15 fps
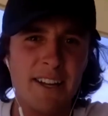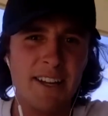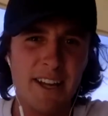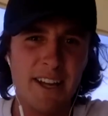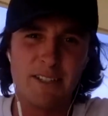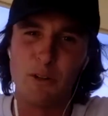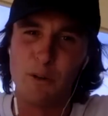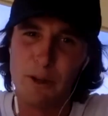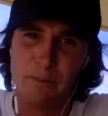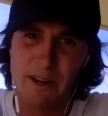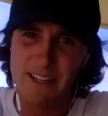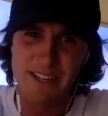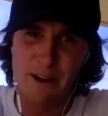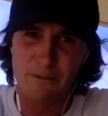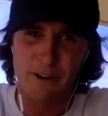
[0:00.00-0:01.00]
It's a little
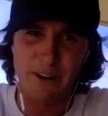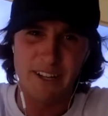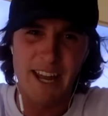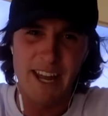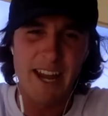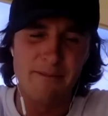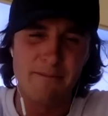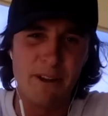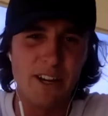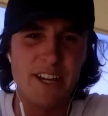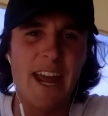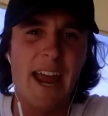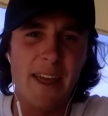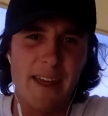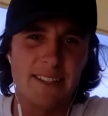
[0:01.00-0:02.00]
bit different again, but
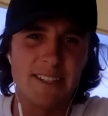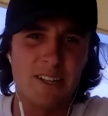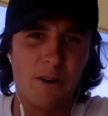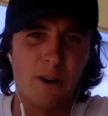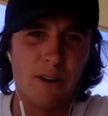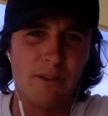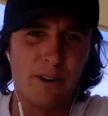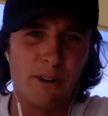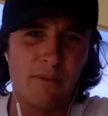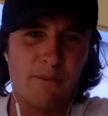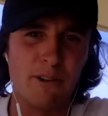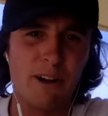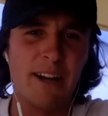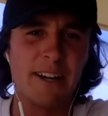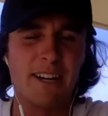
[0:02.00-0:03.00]
that's kind of what I'm
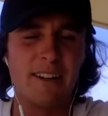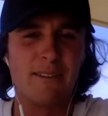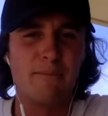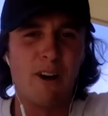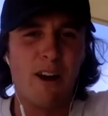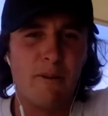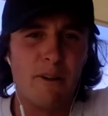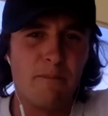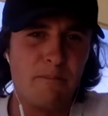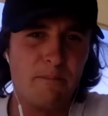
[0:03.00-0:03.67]
playing in at the moment.